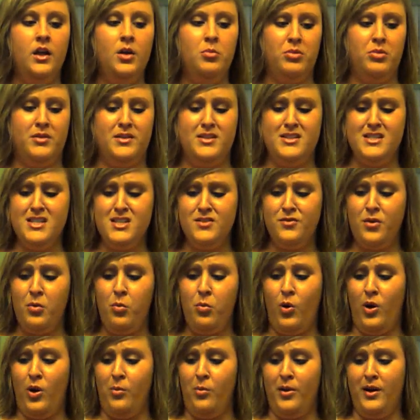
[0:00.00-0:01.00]
But this is
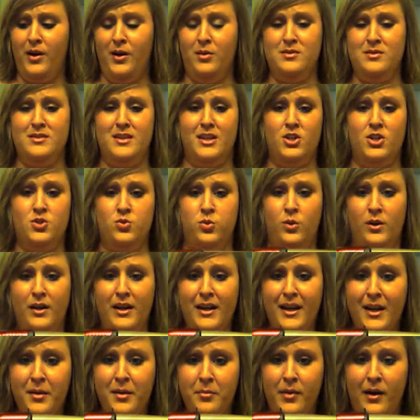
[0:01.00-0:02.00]
from Walmart. It was like
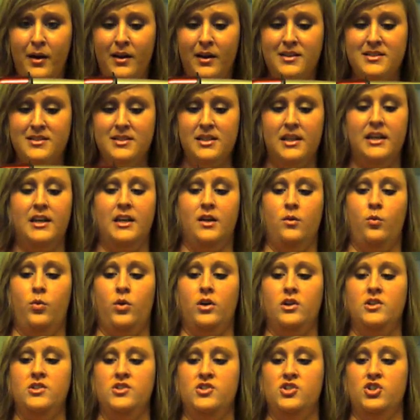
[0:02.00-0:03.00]
$29, and it
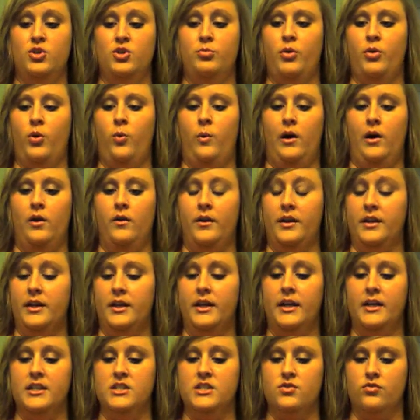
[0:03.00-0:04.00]
works super well. Like,
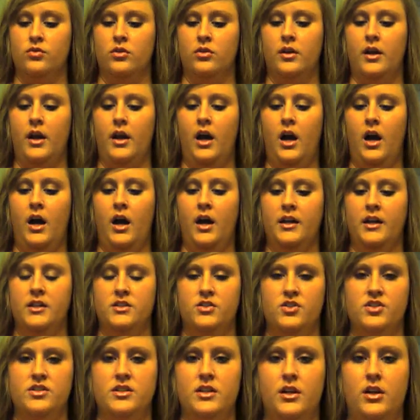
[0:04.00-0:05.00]
it gets really hot.
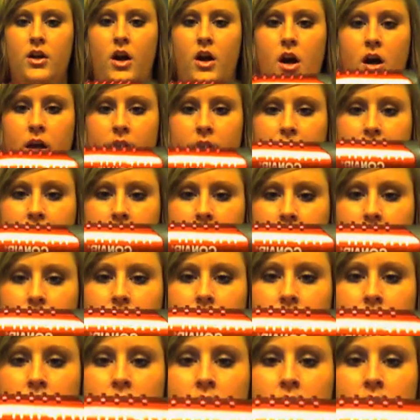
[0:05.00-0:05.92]
It's just a Conair.